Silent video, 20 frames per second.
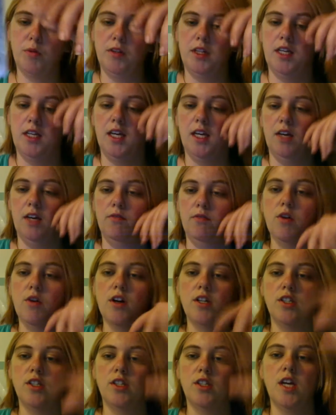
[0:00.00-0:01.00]
with the King of
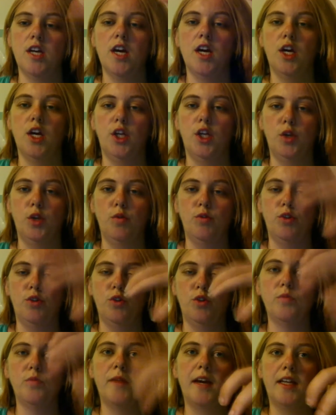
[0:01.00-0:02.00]
Wands, you
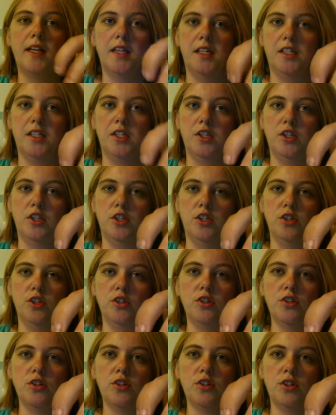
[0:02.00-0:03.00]
do make these
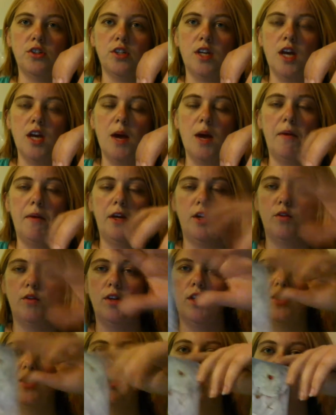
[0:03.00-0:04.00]
decisions, but you
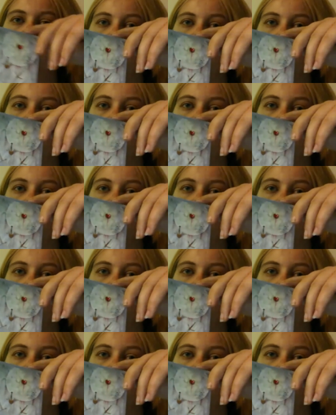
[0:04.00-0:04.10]
need to